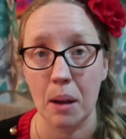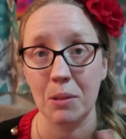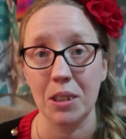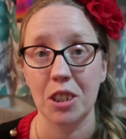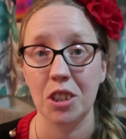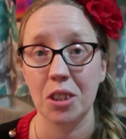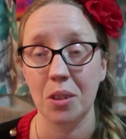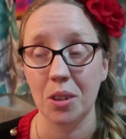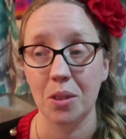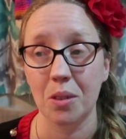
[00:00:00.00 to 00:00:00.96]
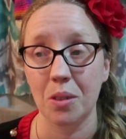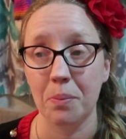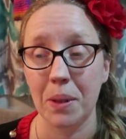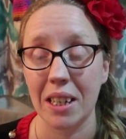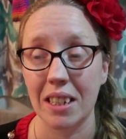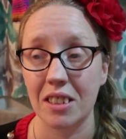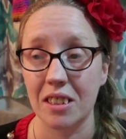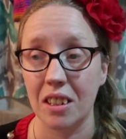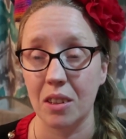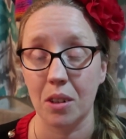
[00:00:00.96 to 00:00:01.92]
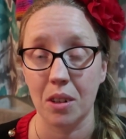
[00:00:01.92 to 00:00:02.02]
I'm going to show you because
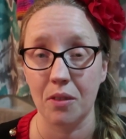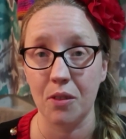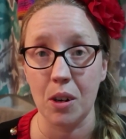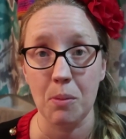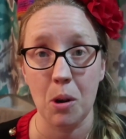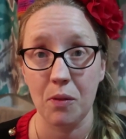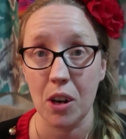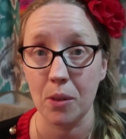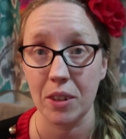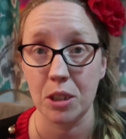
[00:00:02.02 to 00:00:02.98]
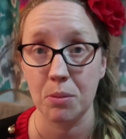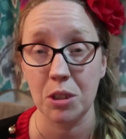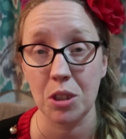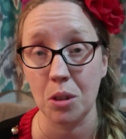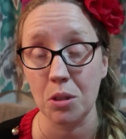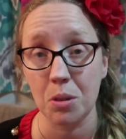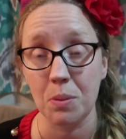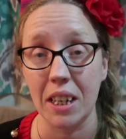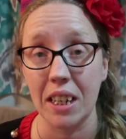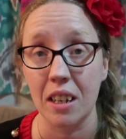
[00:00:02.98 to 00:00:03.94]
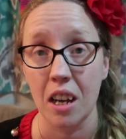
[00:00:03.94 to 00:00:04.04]
Laura from Home Fire Ridge was so
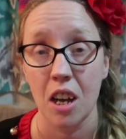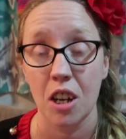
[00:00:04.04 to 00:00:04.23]
sweet